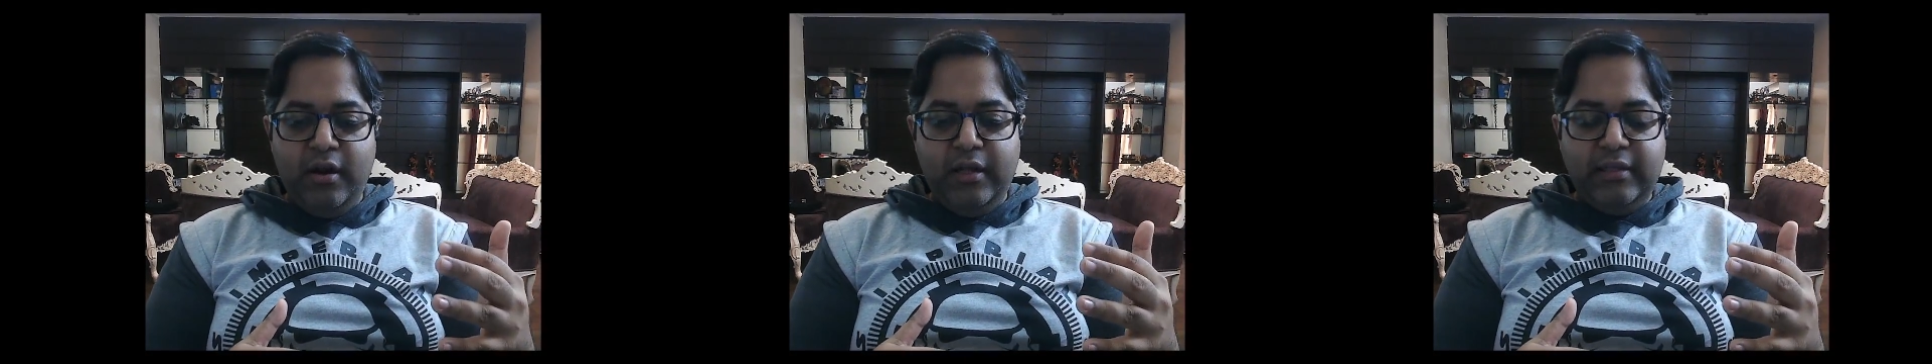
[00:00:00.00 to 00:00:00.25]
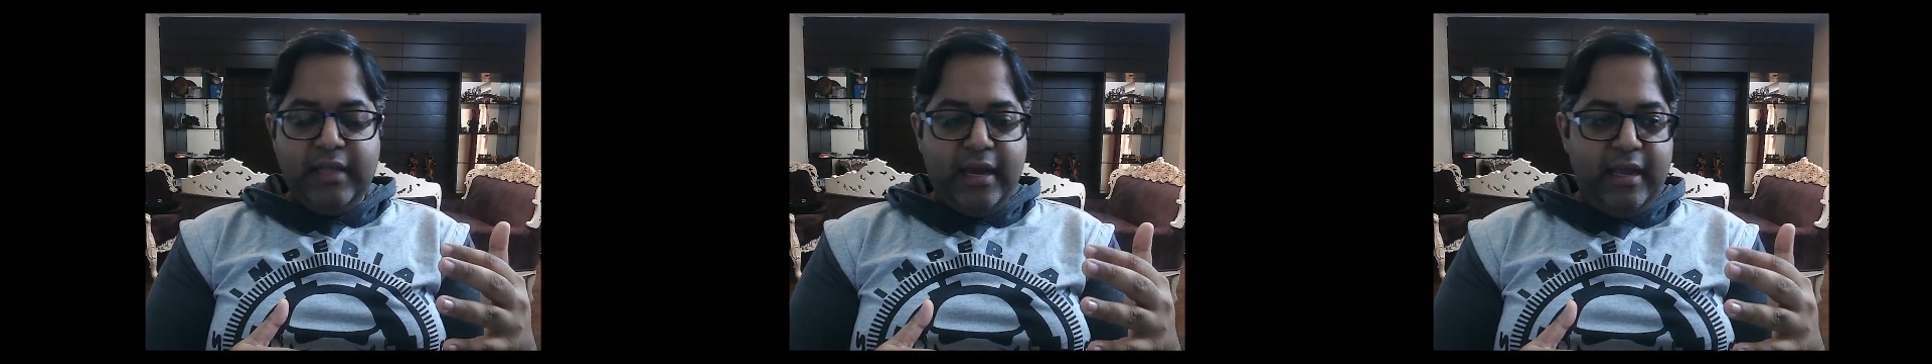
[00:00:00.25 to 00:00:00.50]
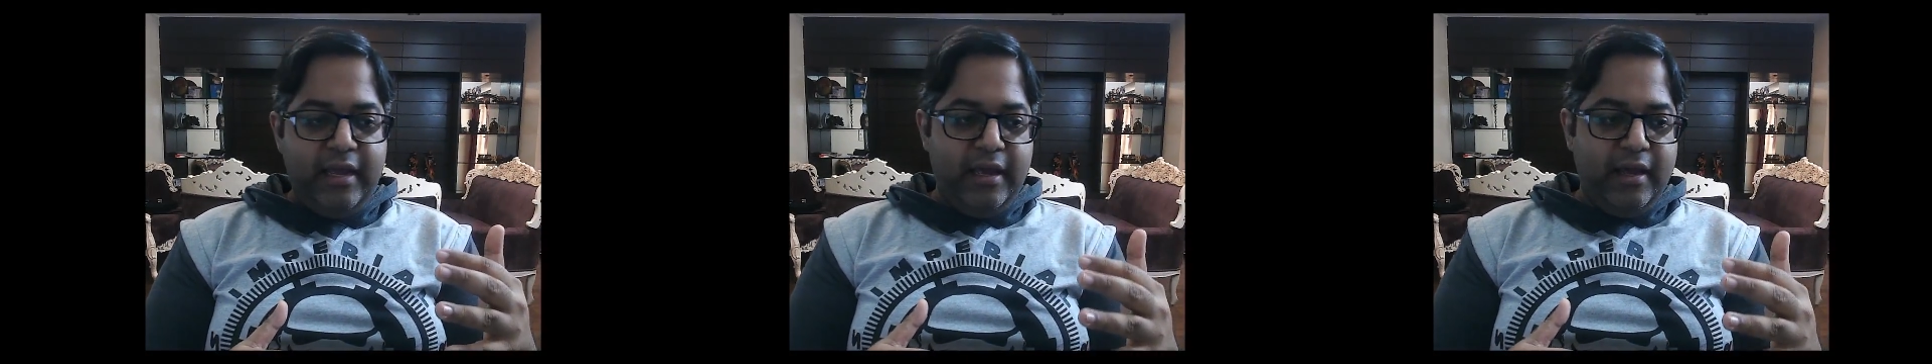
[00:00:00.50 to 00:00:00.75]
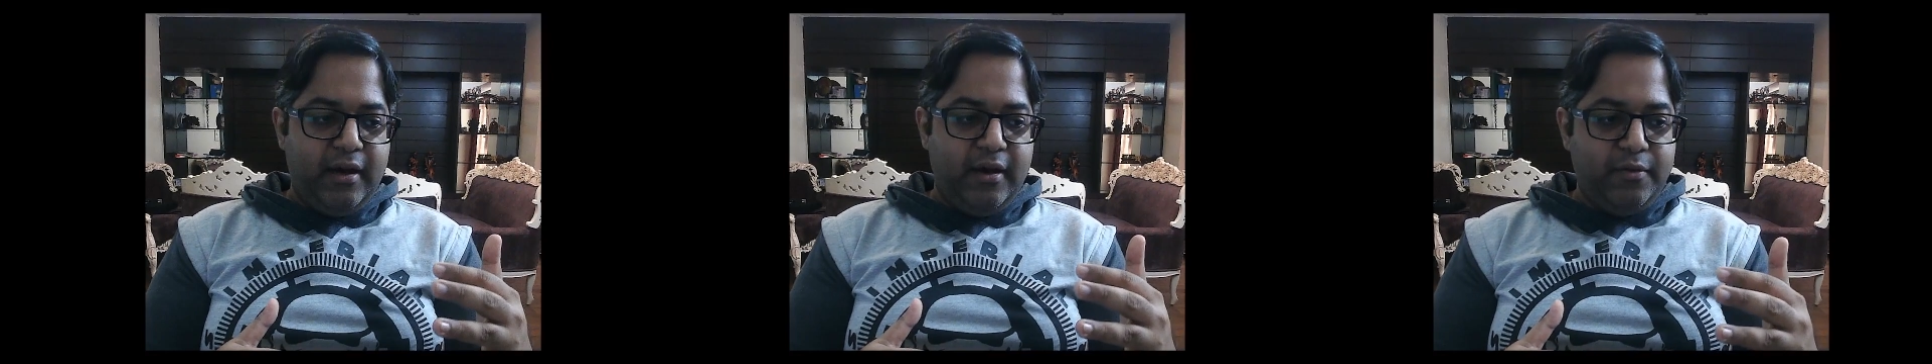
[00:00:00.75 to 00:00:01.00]
that he
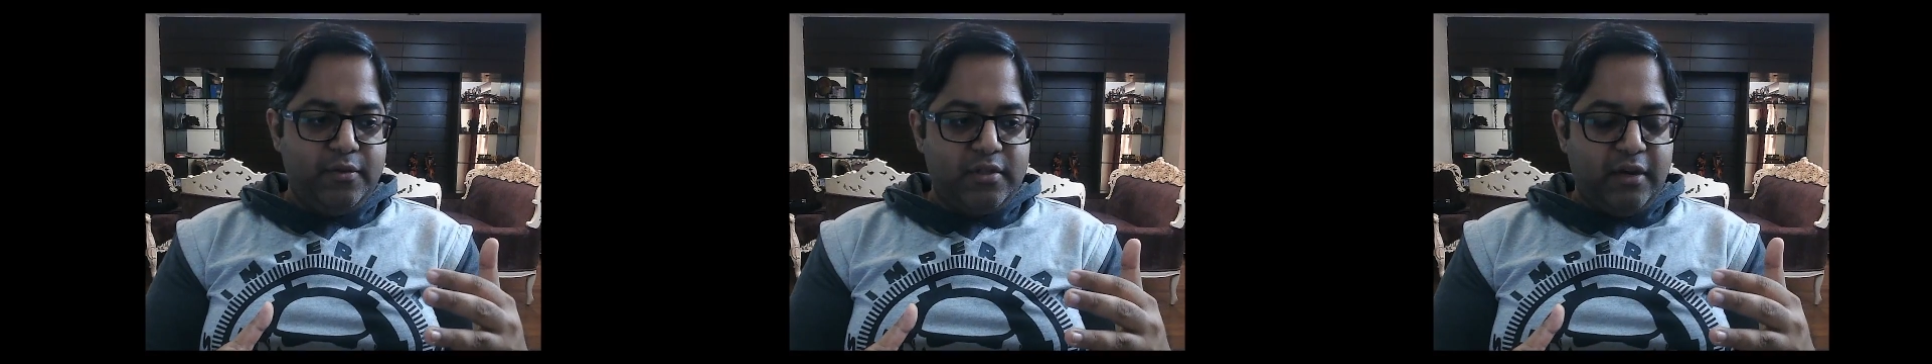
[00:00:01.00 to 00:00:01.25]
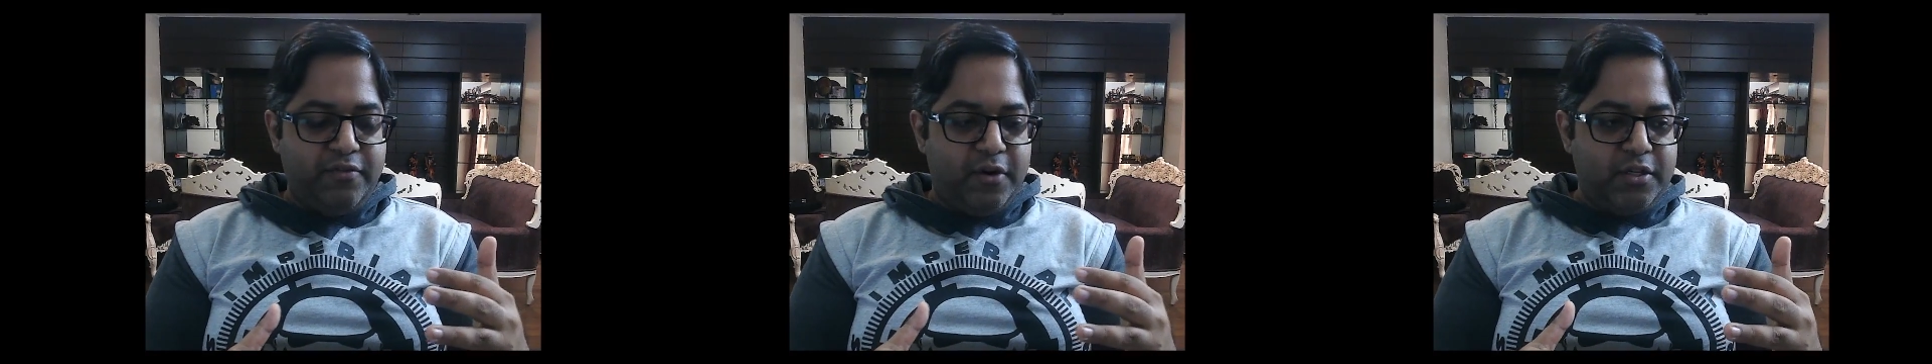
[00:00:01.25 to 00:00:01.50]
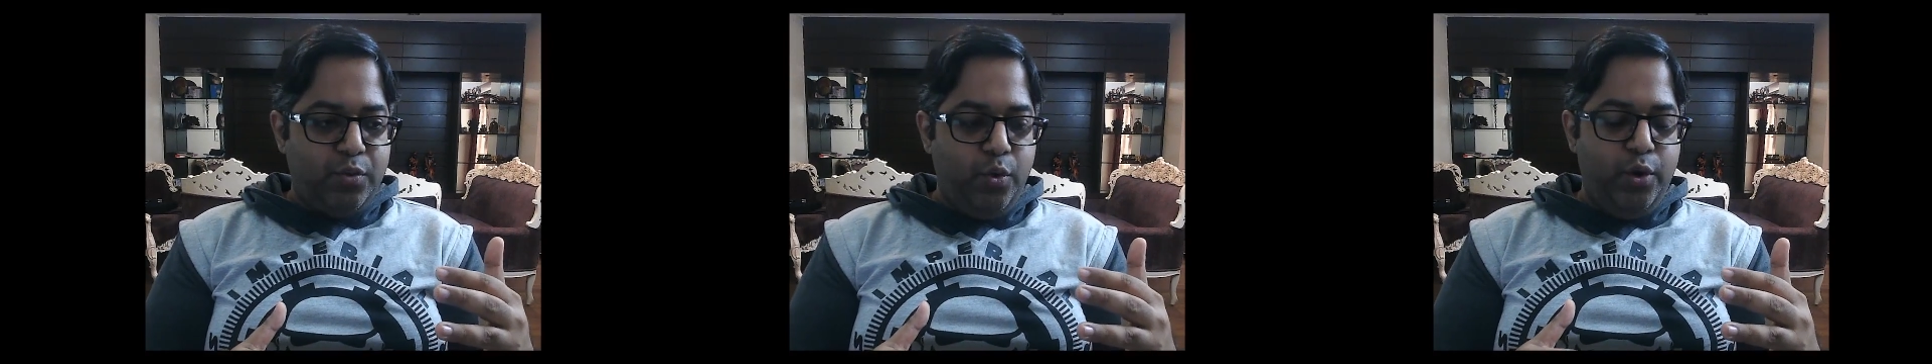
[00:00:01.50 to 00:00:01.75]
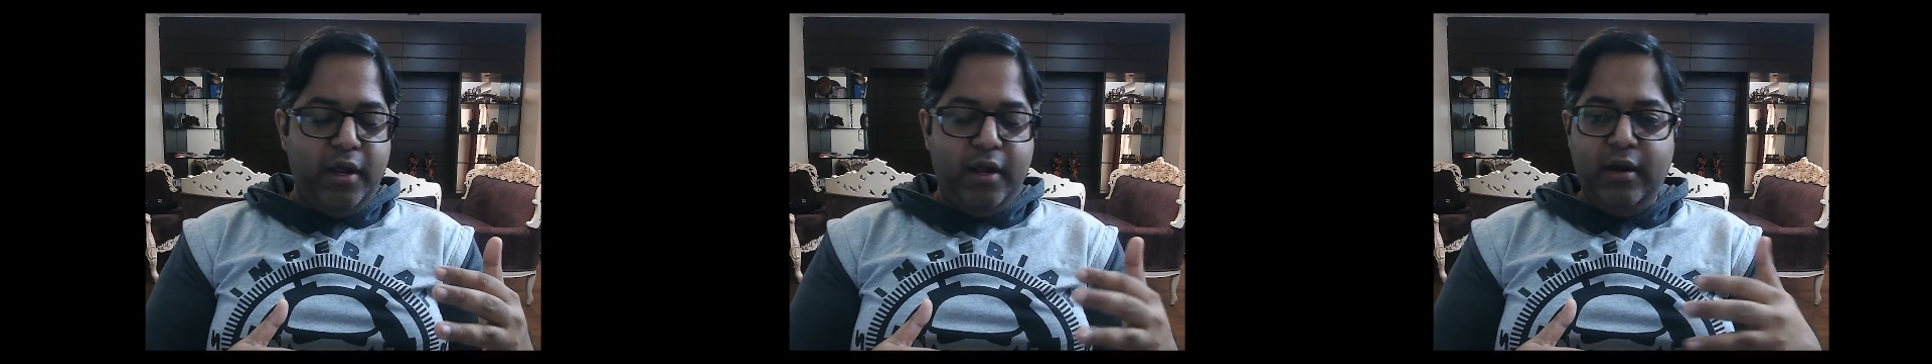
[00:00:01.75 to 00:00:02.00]
suffers a
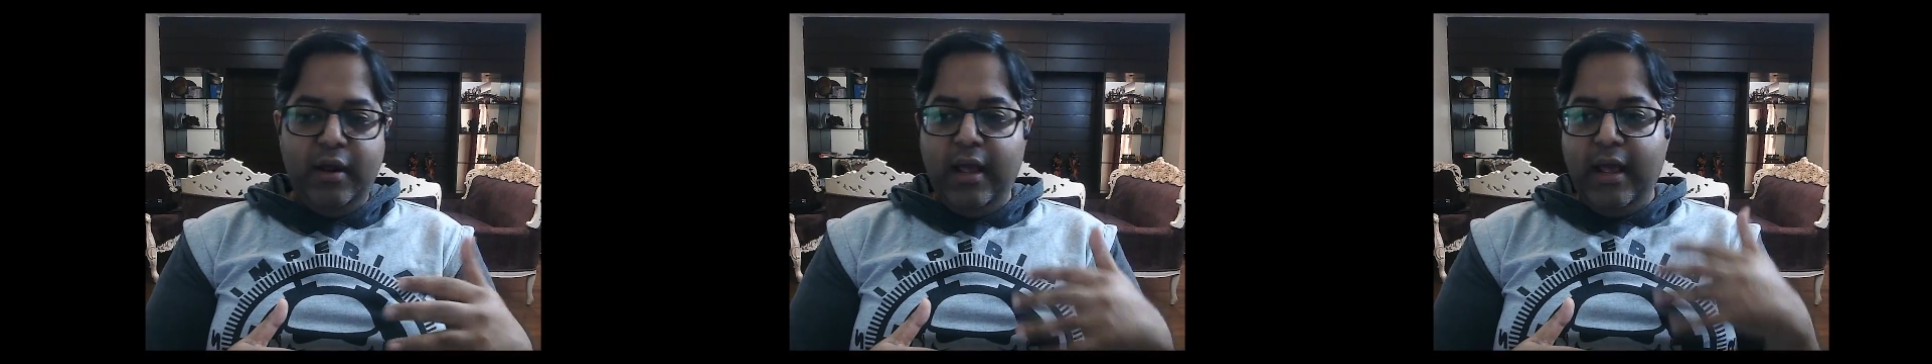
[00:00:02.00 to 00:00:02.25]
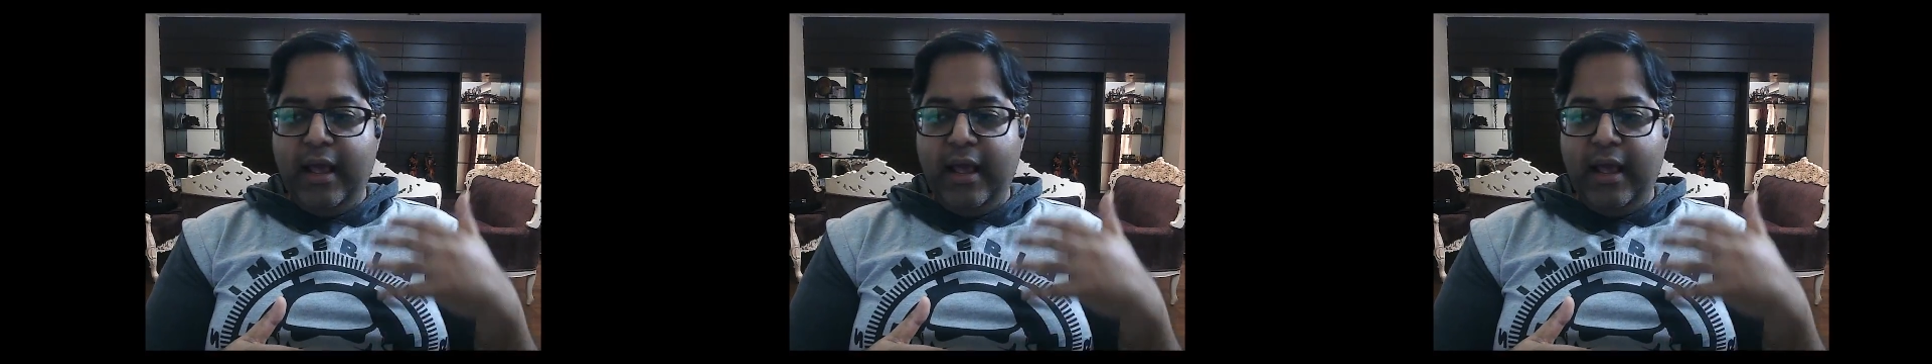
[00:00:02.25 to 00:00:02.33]
wound in,